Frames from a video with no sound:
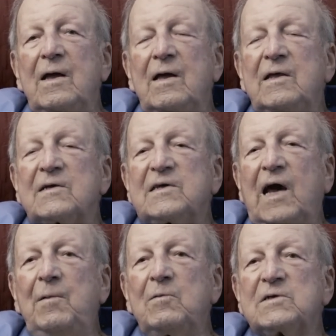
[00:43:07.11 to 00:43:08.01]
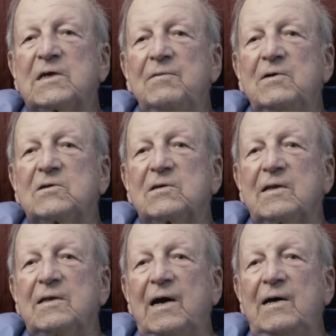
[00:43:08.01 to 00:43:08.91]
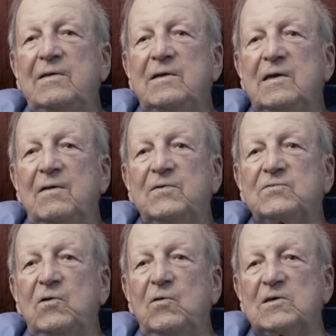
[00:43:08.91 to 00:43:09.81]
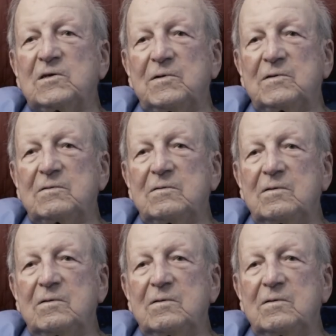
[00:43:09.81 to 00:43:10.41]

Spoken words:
And the assignment was given to the 9th Infantry Regiment.